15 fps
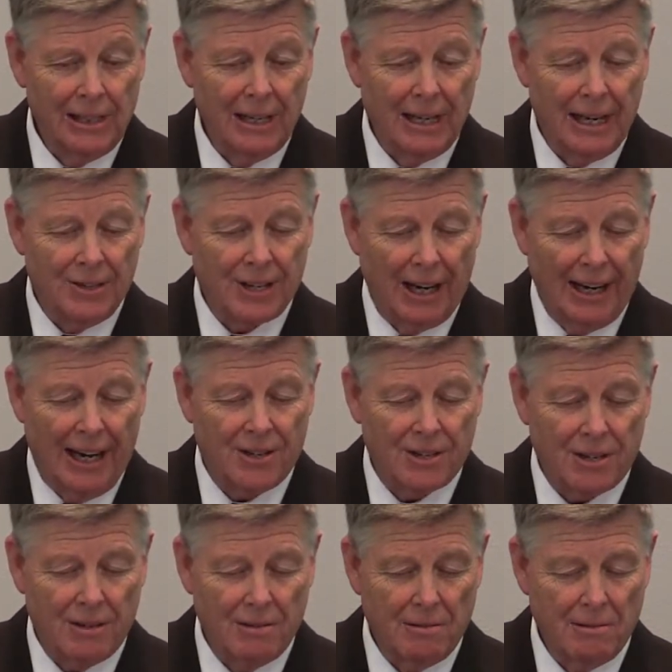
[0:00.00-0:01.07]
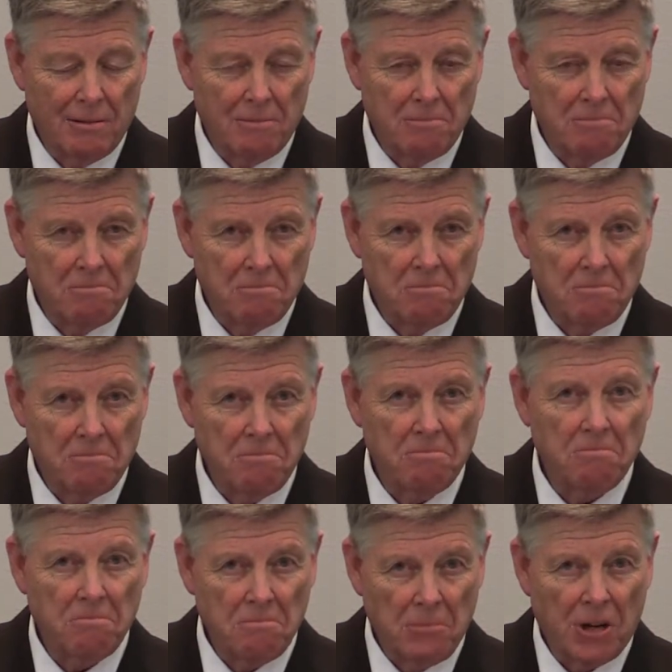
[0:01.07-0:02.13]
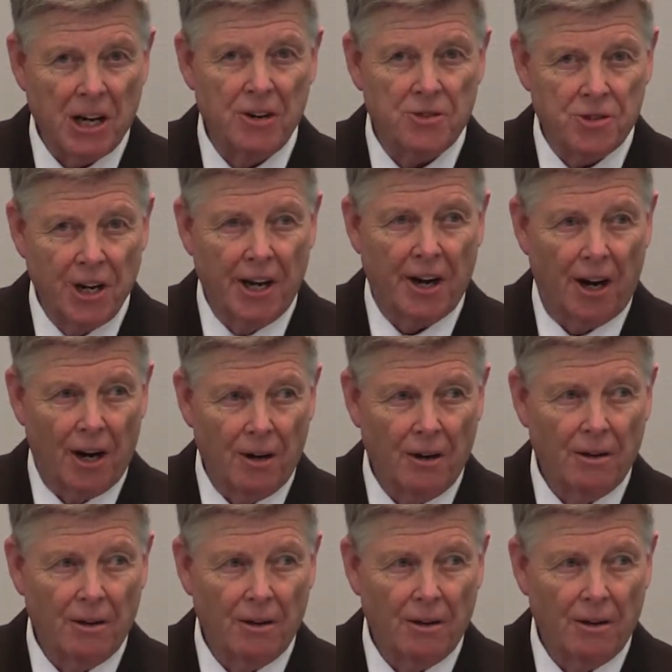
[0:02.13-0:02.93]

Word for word: He said, let's consider